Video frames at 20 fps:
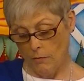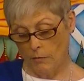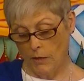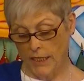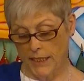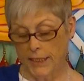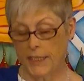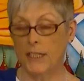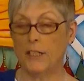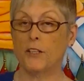
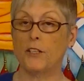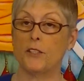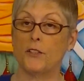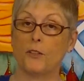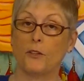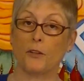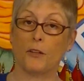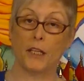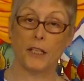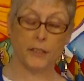My
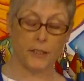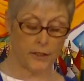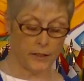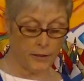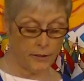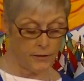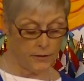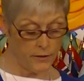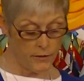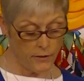dearest
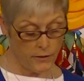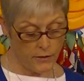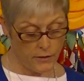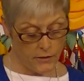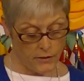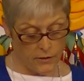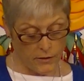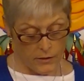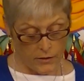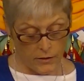Greta,
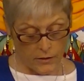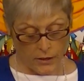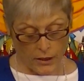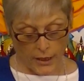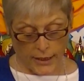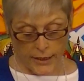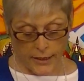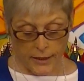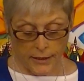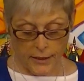
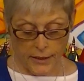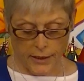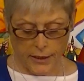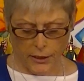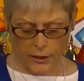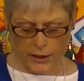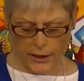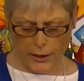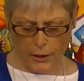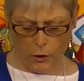I
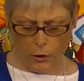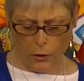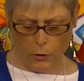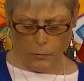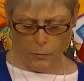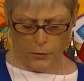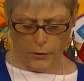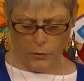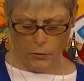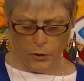sincerely
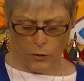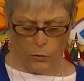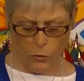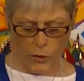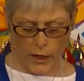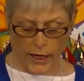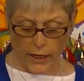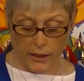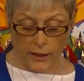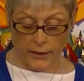hope you are
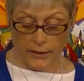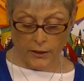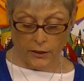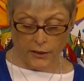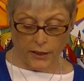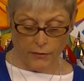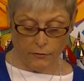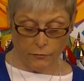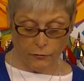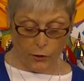well and
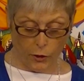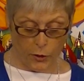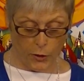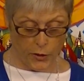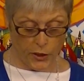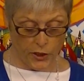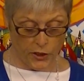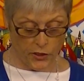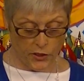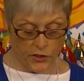looking
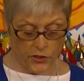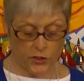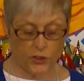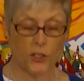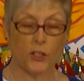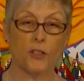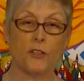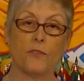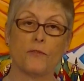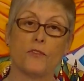forward to the
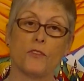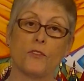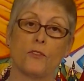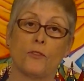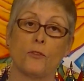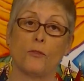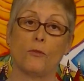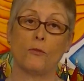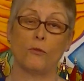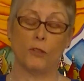start of the
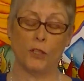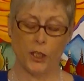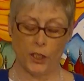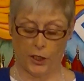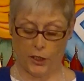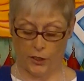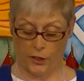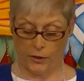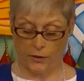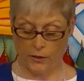school
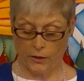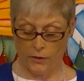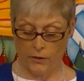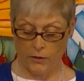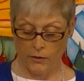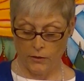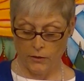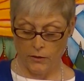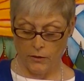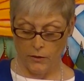year.
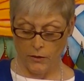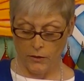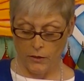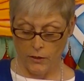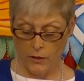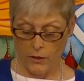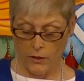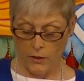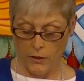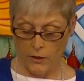
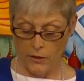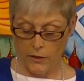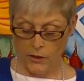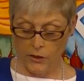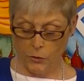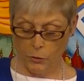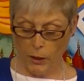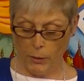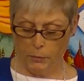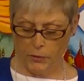
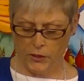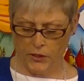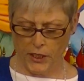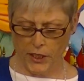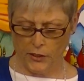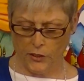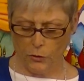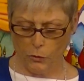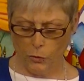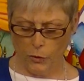This
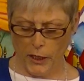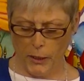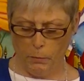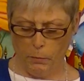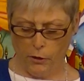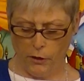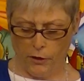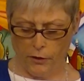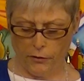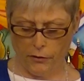represents a
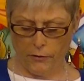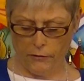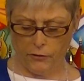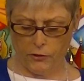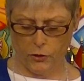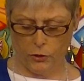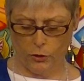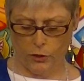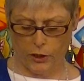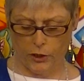rebirth of
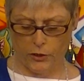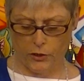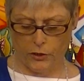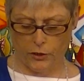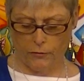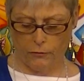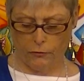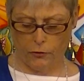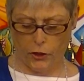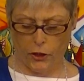
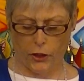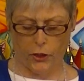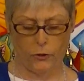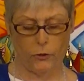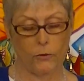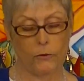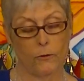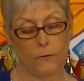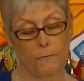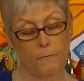sorts for
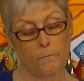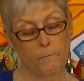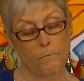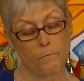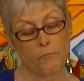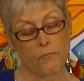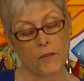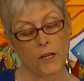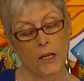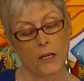you,
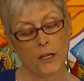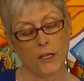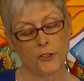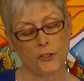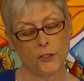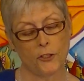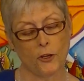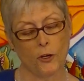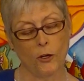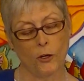
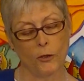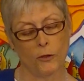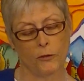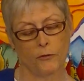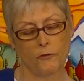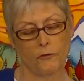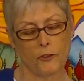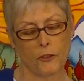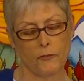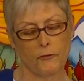on your
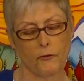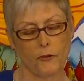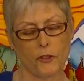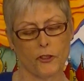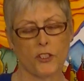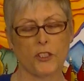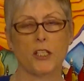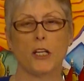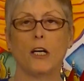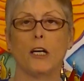own for the
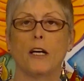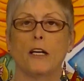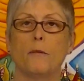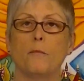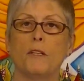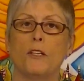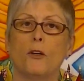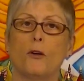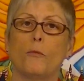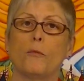first
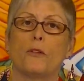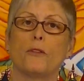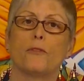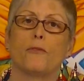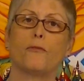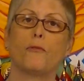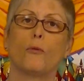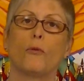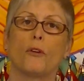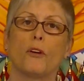time in
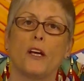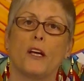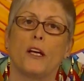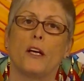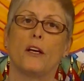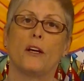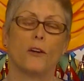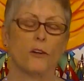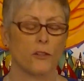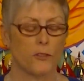almost 40
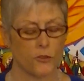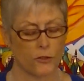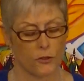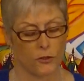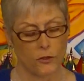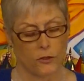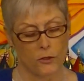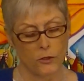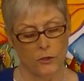years.